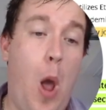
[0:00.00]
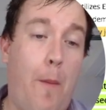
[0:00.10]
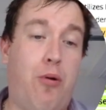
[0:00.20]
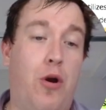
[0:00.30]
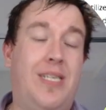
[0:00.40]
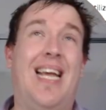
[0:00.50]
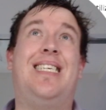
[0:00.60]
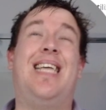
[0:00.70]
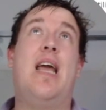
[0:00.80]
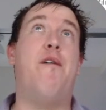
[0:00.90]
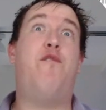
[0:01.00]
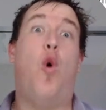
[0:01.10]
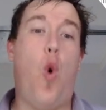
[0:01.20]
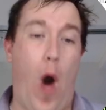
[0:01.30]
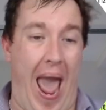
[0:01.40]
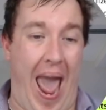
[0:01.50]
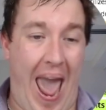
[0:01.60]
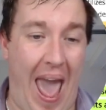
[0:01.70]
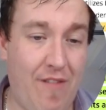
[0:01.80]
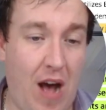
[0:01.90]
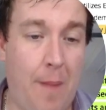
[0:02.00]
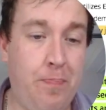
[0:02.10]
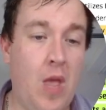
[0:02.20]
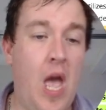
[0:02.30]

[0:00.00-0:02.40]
processing forever.